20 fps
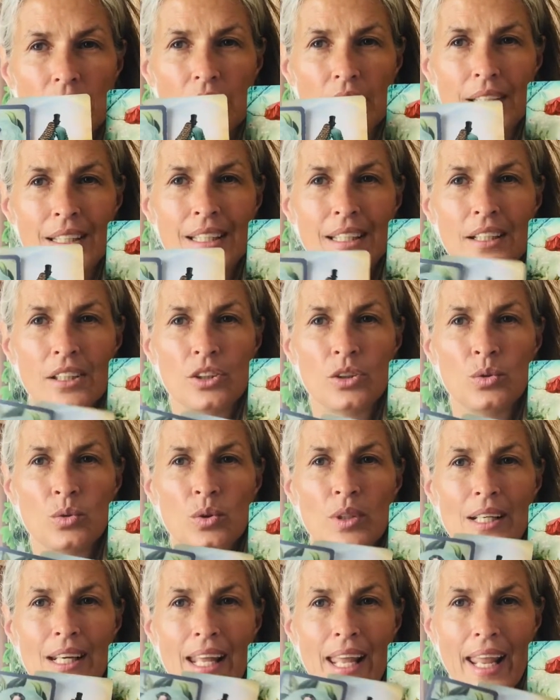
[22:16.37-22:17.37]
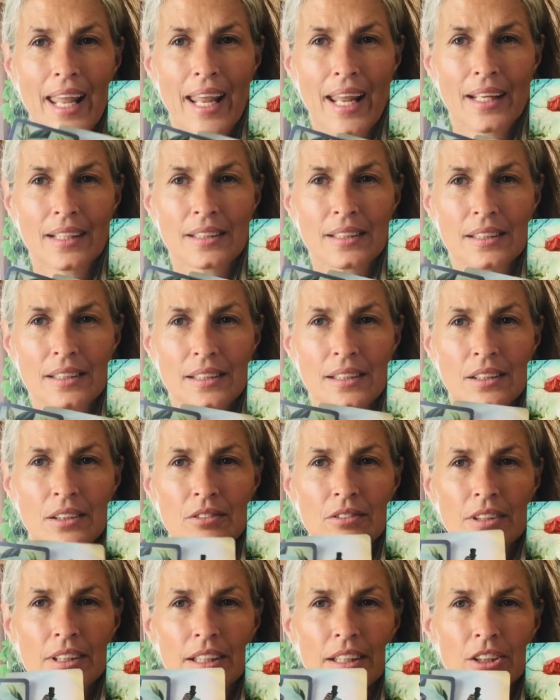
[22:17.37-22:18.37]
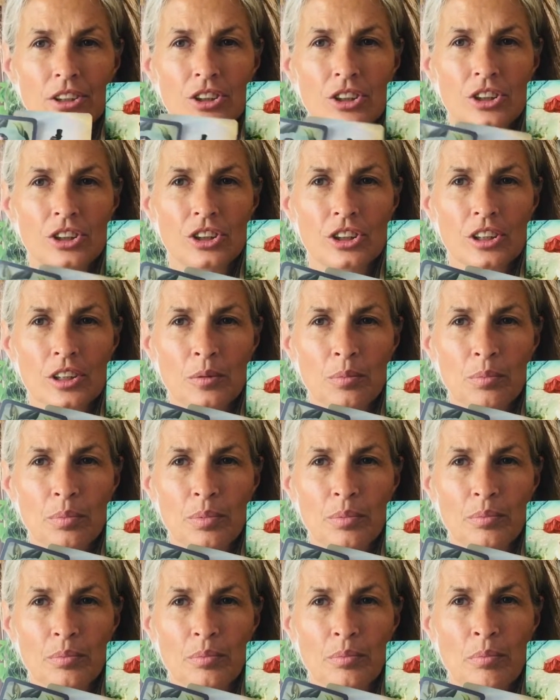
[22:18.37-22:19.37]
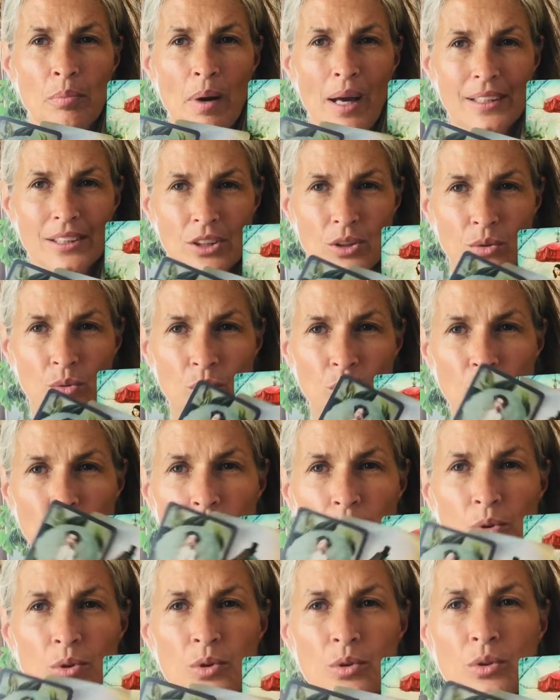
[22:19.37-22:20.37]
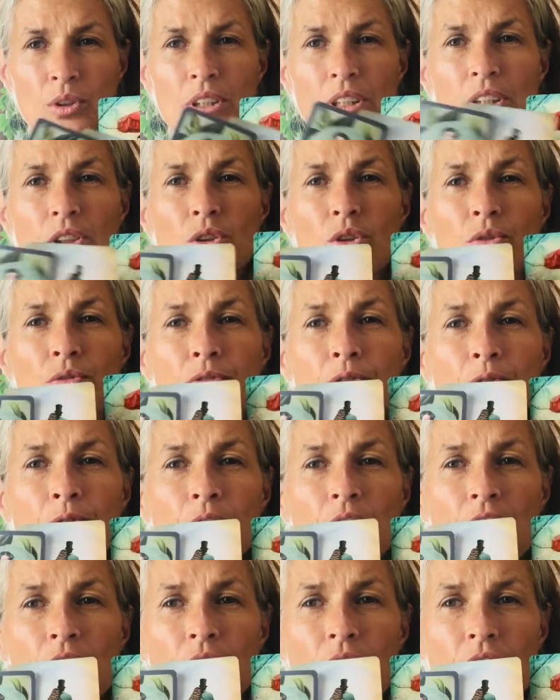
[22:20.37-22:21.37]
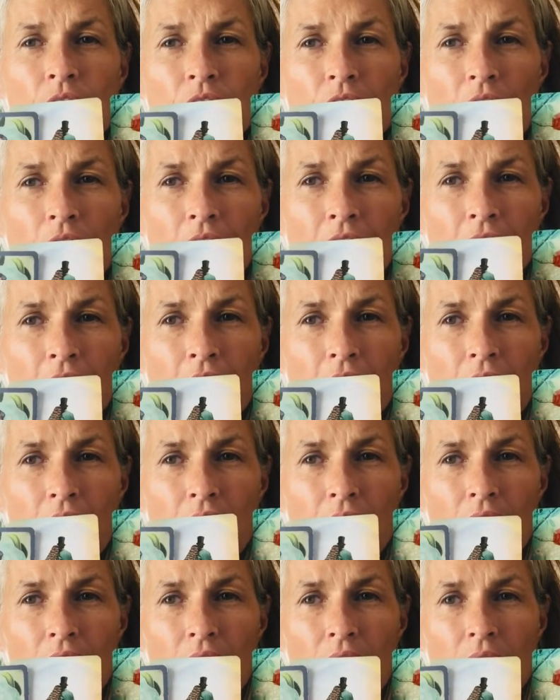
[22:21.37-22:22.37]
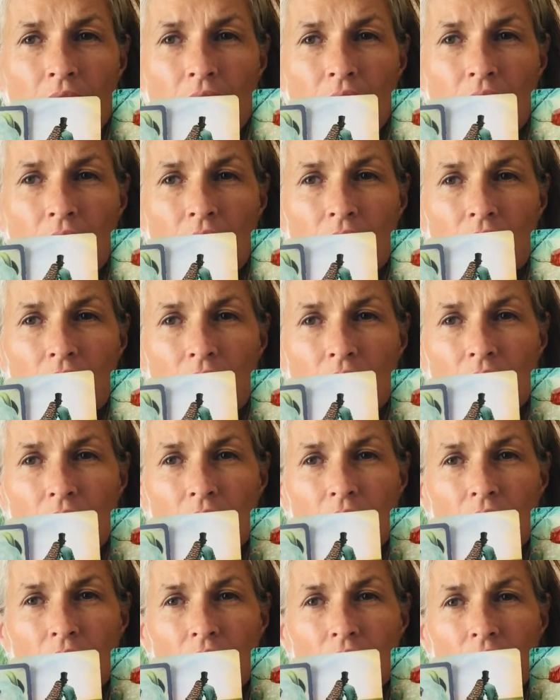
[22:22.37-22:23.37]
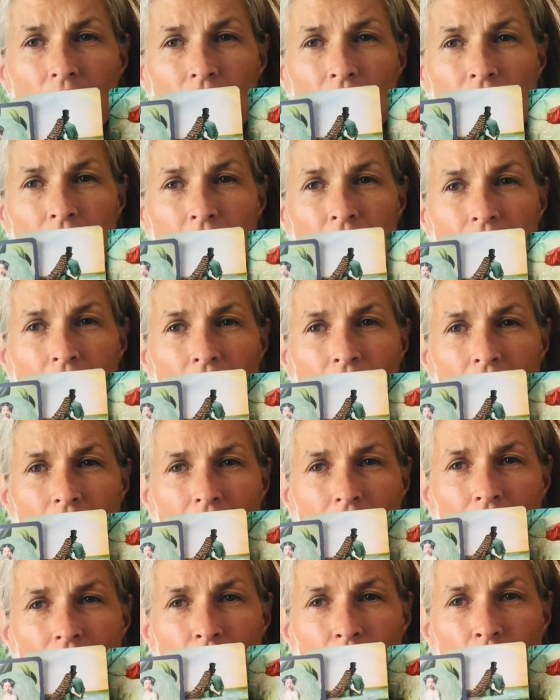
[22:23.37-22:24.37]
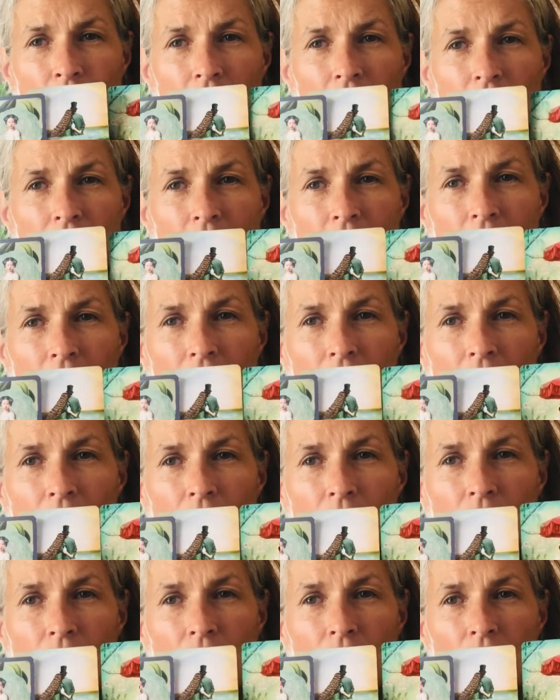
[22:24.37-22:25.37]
Here you landed in a relationship, but you also need to free yourself again. You see that? That's what I see now.